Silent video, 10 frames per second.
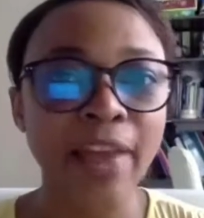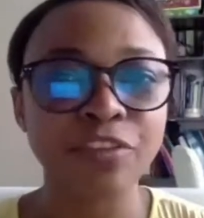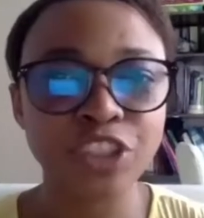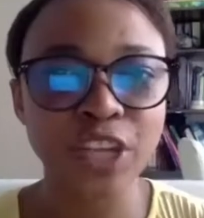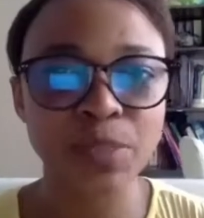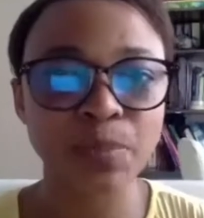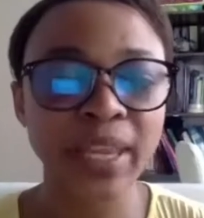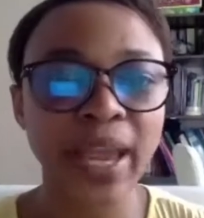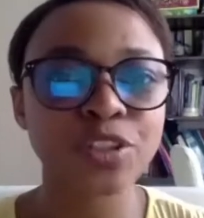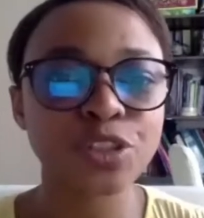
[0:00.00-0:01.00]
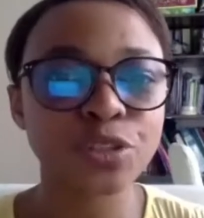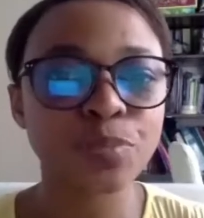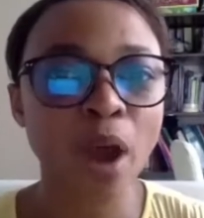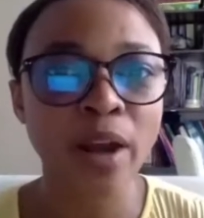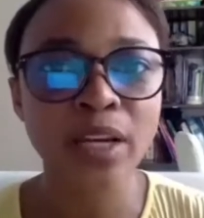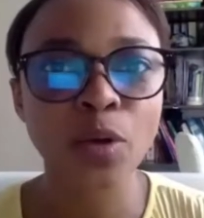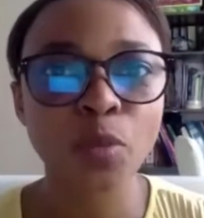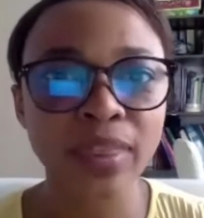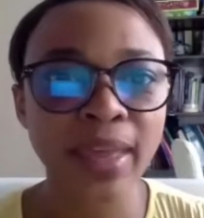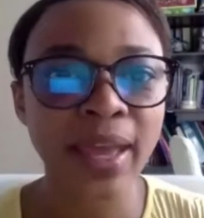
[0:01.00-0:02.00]
have just begun to partner
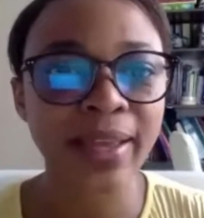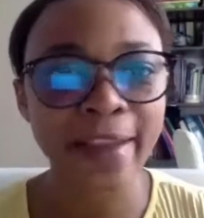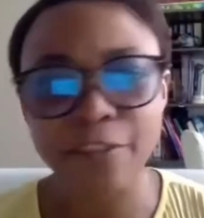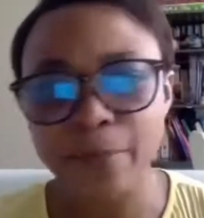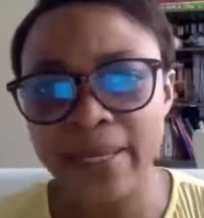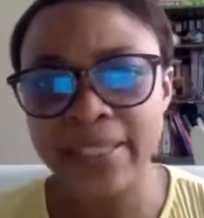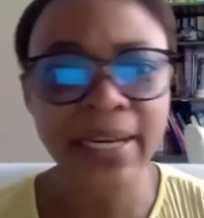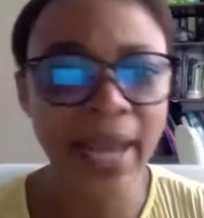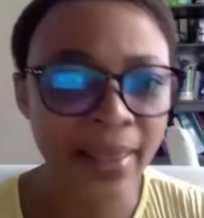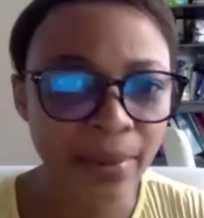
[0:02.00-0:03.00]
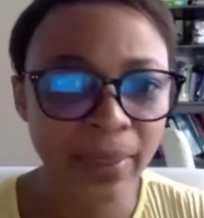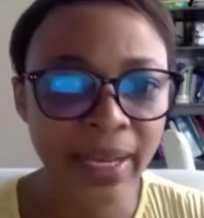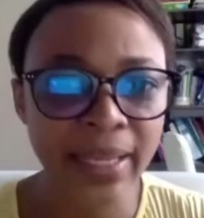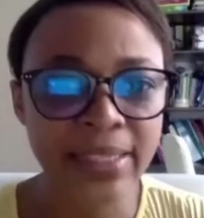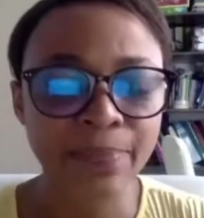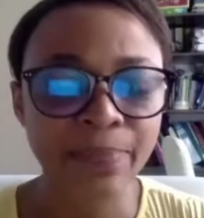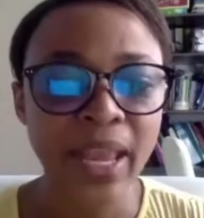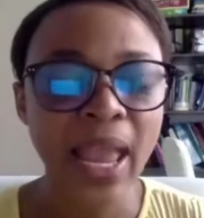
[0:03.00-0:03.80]
with government and other players,